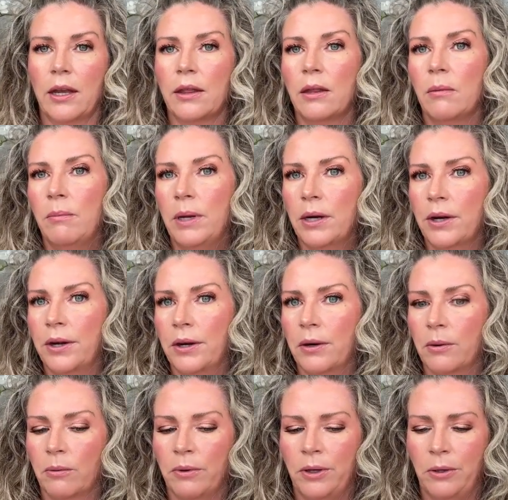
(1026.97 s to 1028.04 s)
the
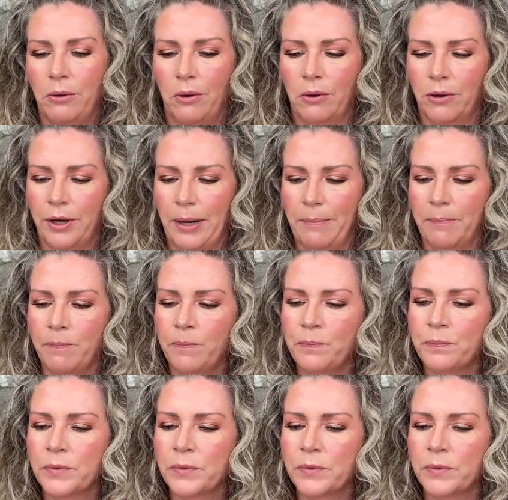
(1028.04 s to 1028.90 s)
barrier renewal cream.